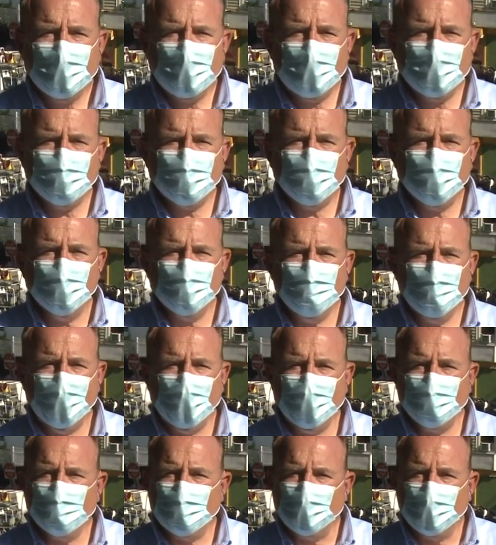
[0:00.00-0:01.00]
Aisha and
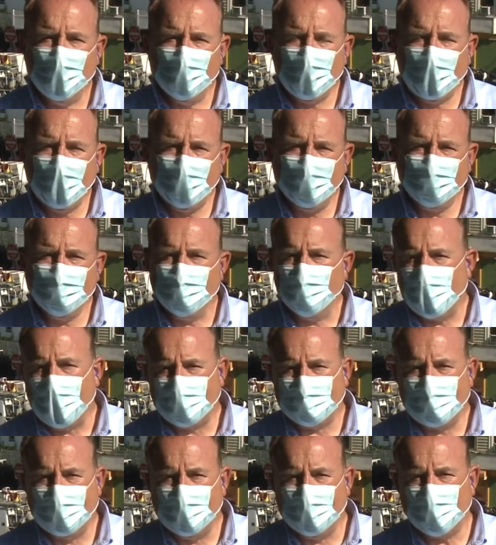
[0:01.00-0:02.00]
Ben were located
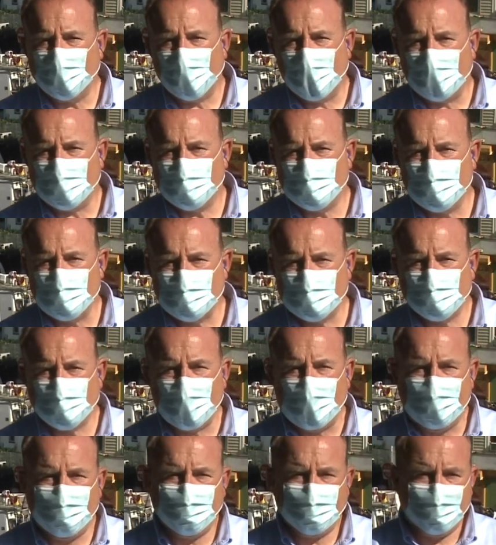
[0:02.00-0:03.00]
directly across the
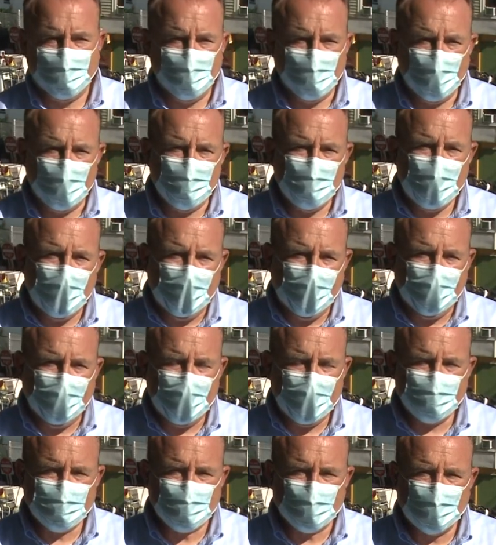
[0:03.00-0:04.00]
street from the
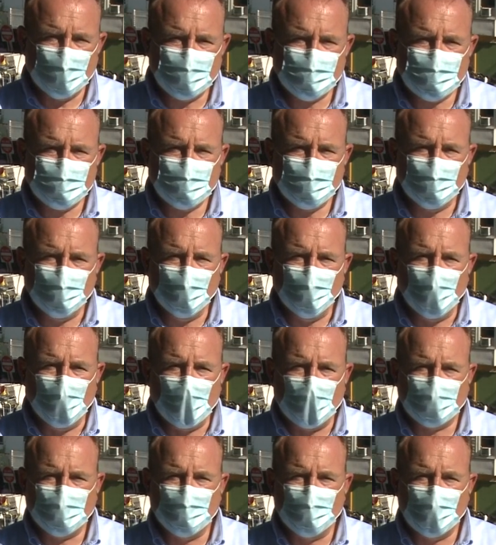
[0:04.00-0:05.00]
main entrance to
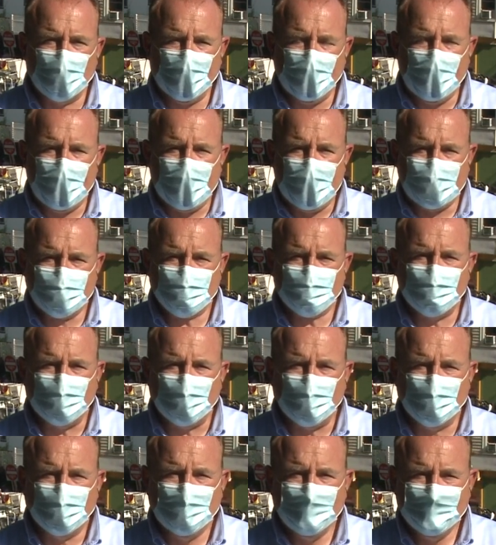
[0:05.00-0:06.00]
Waterbury
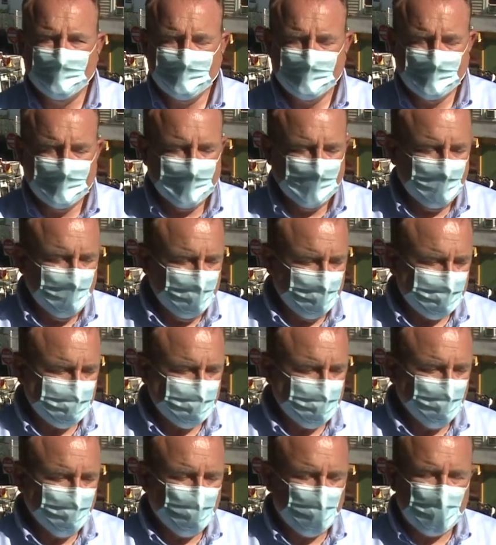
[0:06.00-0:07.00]
Hospital.
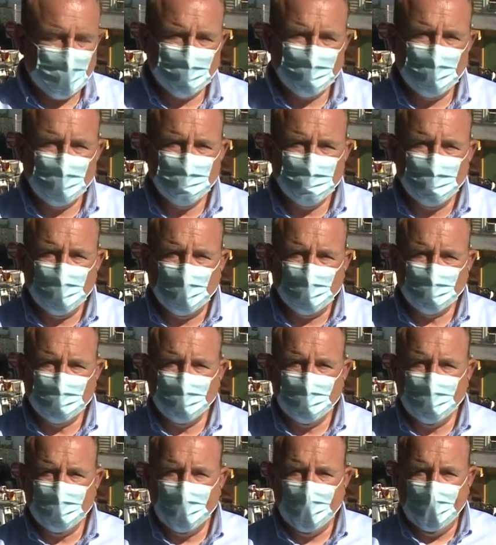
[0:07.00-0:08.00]
This apartment
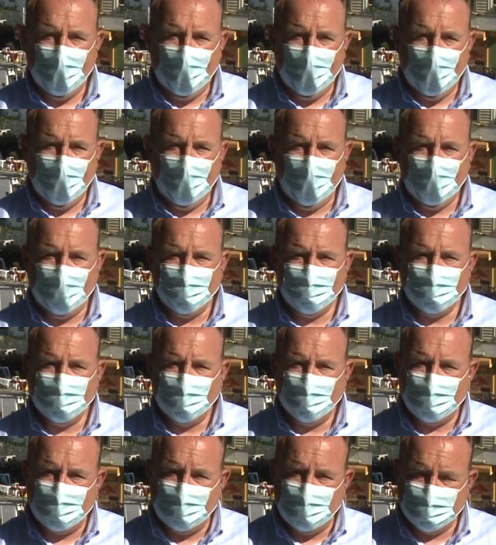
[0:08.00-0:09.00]
building
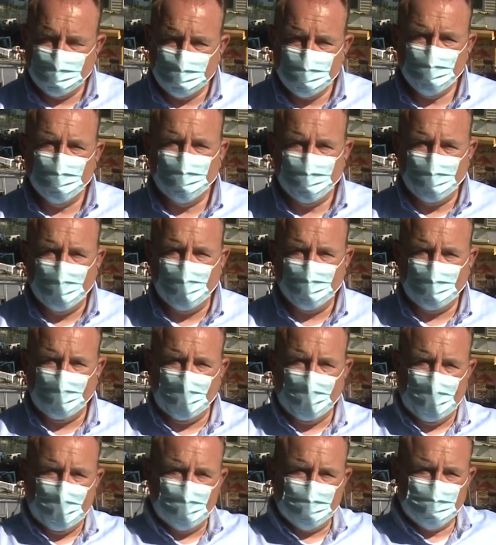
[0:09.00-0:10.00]
and a two
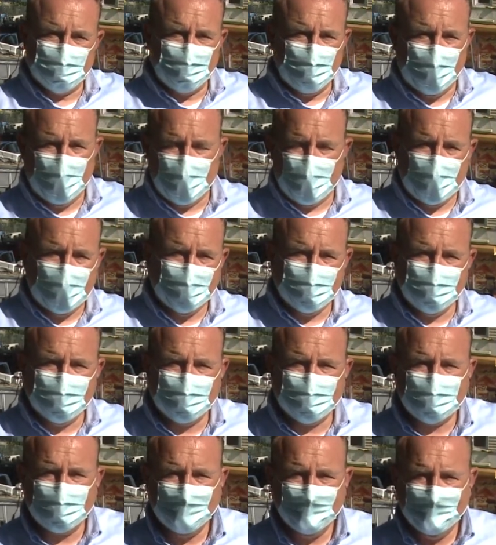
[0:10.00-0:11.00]
family house
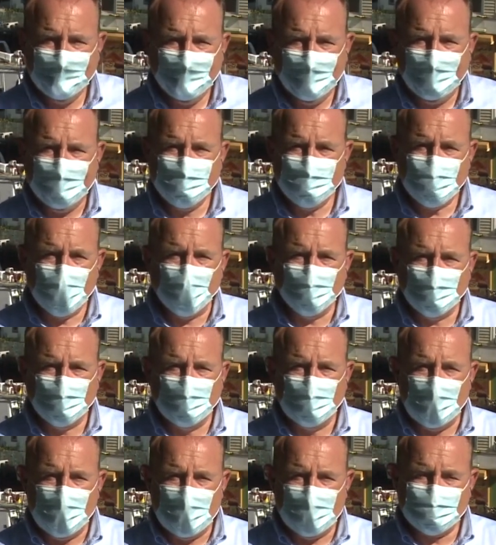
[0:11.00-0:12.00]
behind it, a
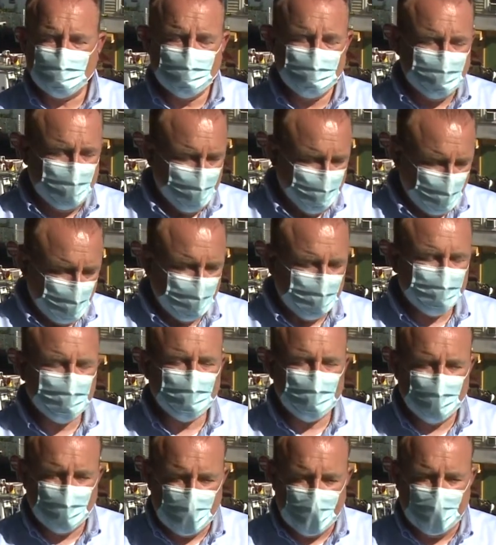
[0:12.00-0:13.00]
total loss.
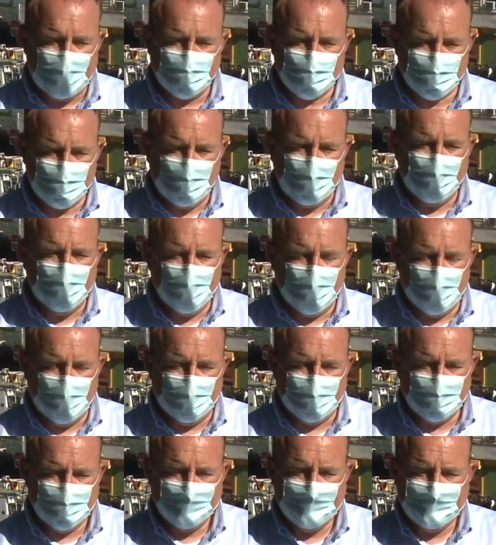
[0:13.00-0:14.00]
Demolition has
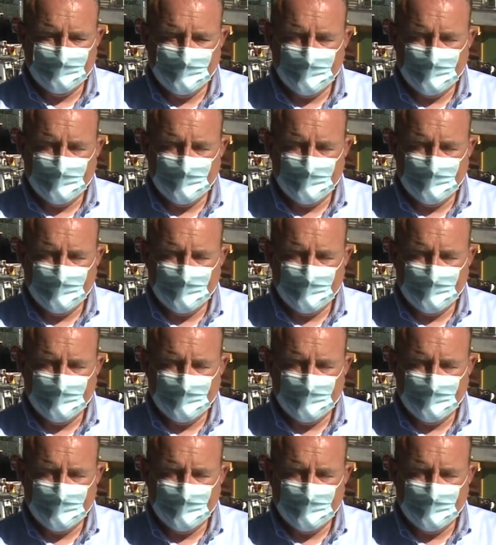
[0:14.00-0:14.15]
begun,